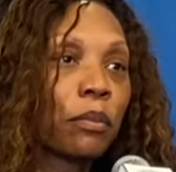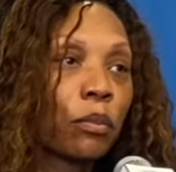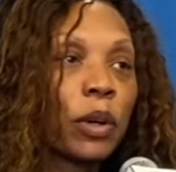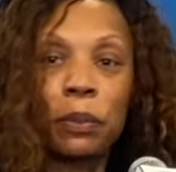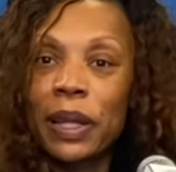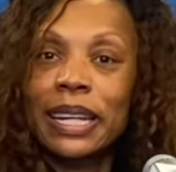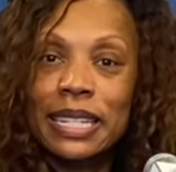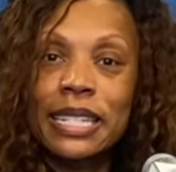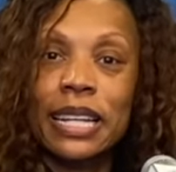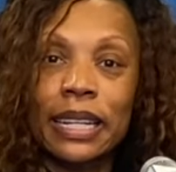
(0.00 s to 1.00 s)
we plan
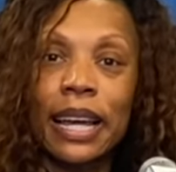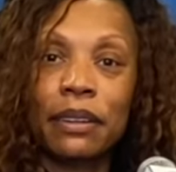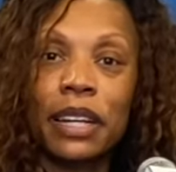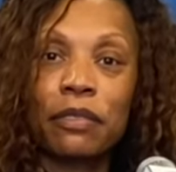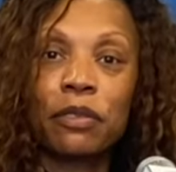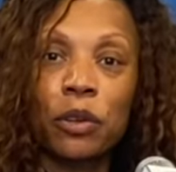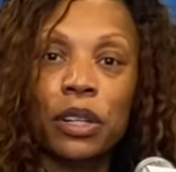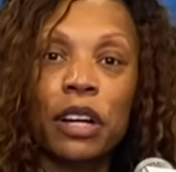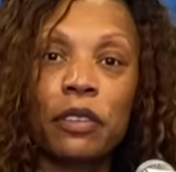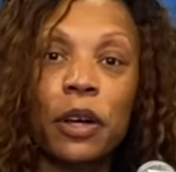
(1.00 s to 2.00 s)
to sell out at Florida
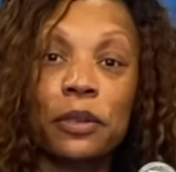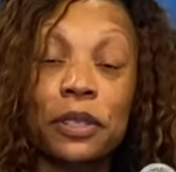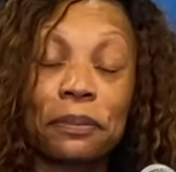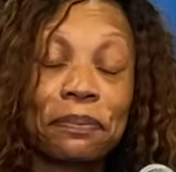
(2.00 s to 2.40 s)
Gulf Coast.